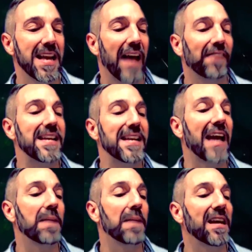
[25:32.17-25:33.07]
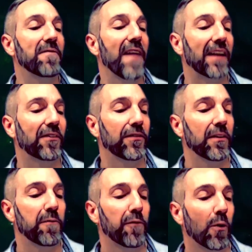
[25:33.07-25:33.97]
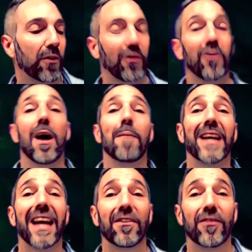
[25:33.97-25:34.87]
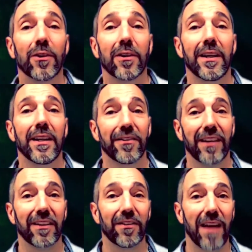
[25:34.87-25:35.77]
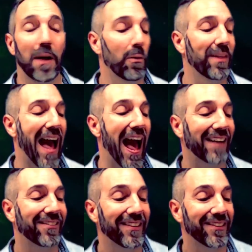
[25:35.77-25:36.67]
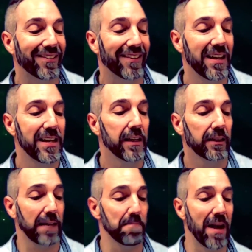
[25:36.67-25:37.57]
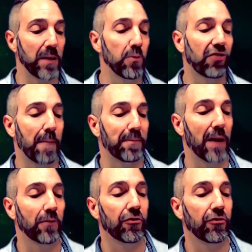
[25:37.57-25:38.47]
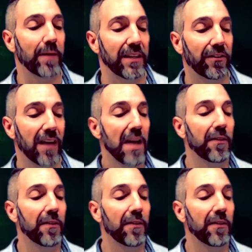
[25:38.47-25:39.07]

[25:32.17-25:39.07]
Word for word: As the enemy advances in force, they'll come against her, check this out, with axes like men who chop down trees.